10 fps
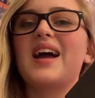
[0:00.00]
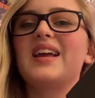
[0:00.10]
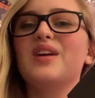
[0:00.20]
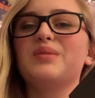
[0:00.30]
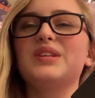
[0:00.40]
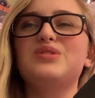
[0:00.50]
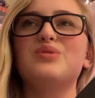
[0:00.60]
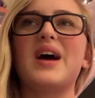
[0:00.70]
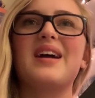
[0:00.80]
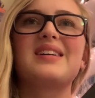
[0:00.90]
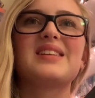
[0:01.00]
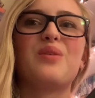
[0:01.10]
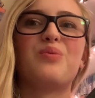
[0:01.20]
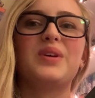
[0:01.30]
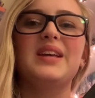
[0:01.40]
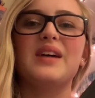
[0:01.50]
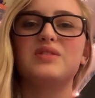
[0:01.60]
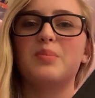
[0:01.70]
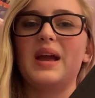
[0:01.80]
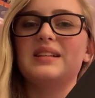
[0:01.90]
I can't really do that because I really have
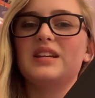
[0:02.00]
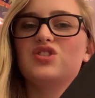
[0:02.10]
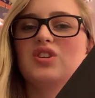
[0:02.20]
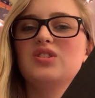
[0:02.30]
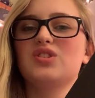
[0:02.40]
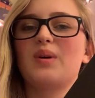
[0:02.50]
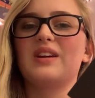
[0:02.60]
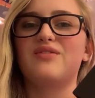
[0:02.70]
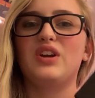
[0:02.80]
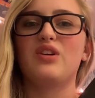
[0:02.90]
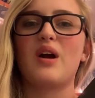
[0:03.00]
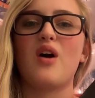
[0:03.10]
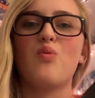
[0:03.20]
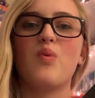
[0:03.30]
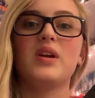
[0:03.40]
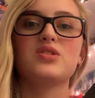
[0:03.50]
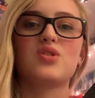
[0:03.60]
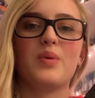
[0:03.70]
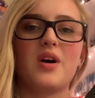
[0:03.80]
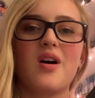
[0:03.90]
to pay attention so I can figure out what is
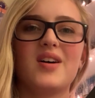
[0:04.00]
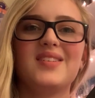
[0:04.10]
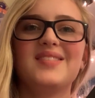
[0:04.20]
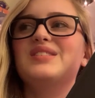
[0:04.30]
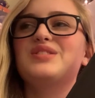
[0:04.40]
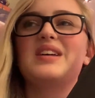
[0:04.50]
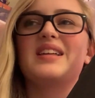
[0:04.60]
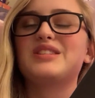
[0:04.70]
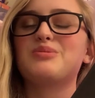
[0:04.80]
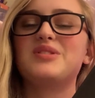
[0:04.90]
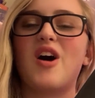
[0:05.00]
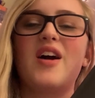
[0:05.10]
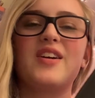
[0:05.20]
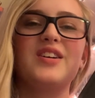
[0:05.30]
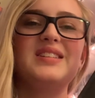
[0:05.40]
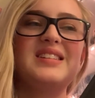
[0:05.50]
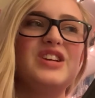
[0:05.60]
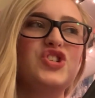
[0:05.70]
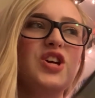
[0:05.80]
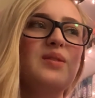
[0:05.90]
going on. So yeah, this was not a good
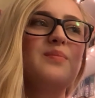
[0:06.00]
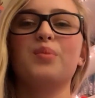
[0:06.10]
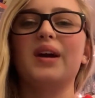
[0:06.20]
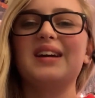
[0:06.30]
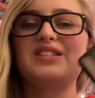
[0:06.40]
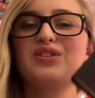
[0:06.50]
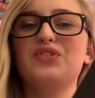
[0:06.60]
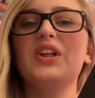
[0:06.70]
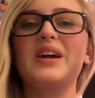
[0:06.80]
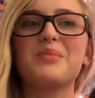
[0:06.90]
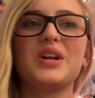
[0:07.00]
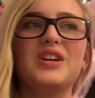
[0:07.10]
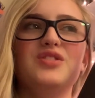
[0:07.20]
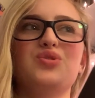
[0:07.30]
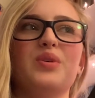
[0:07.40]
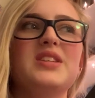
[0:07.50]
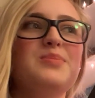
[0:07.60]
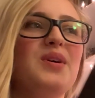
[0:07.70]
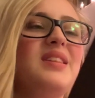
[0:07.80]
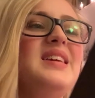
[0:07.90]
decision, but I still feel like I'm gonna enjoy this
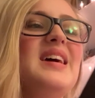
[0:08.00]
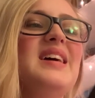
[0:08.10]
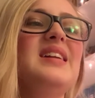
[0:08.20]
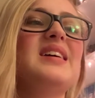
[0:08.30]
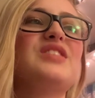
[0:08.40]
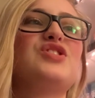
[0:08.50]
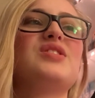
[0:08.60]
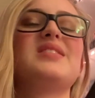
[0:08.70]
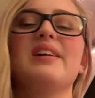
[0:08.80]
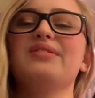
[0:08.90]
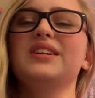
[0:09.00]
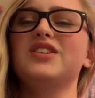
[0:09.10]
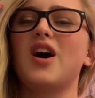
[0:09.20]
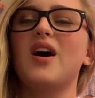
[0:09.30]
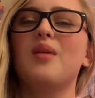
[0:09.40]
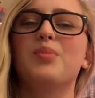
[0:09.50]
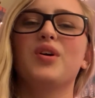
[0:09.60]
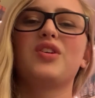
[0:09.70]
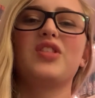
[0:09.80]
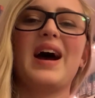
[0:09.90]
book in the end. It's just definitely not a
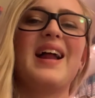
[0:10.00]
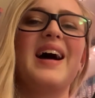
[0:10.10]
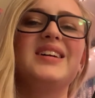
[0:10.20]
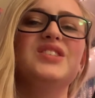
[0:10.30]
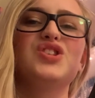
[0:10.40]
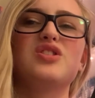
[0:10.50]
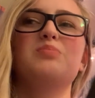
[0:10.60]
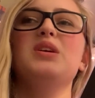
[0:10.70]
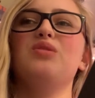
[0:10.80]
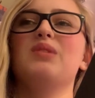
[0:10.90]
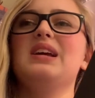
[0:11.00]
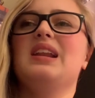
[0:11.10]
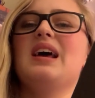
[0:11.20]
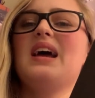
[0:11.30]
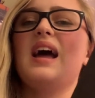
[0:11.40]
book that I can just speed read.